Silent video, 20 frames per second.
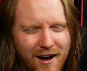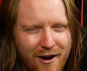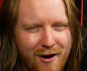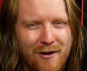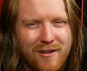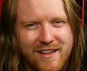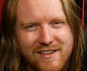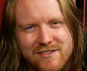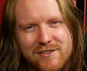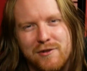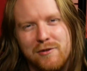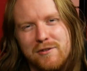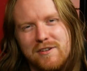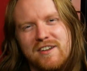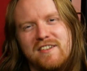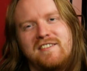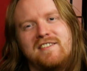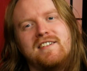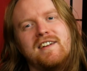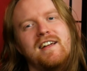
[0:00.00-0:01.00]
Oh, that's a,
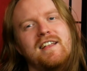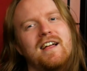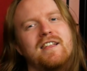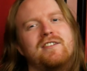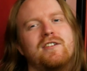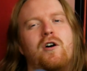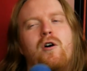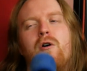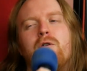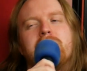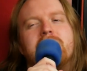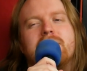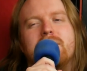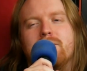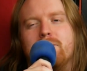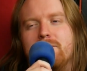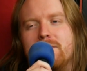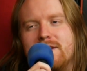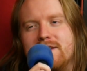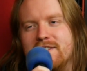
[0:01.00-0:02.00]
that's that's only a
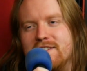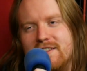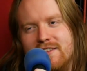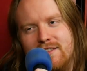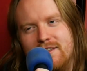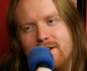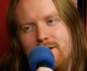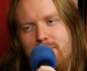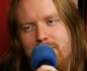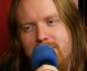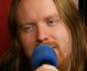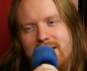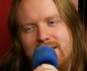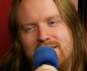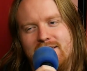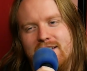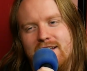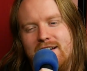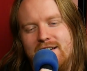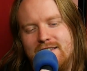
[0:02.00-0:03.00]
reason though.
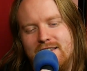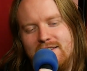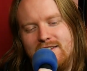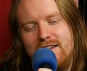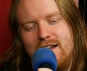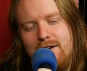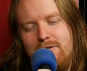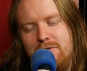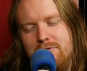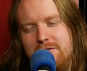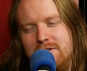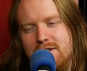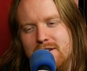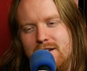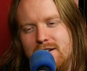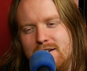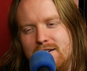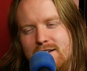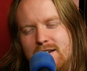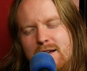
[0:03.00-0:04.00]
That's like that's not really
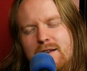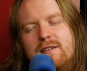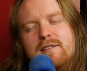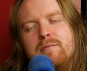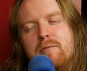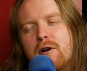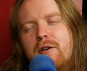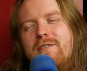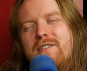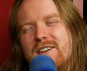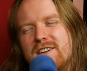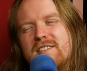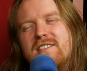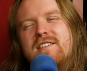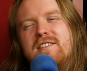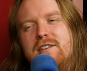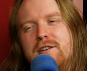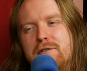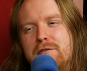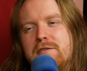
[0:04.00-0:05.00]
like eh, it's more of an
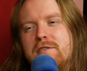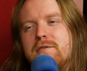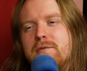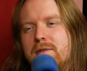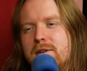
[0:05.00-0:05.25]
excuse,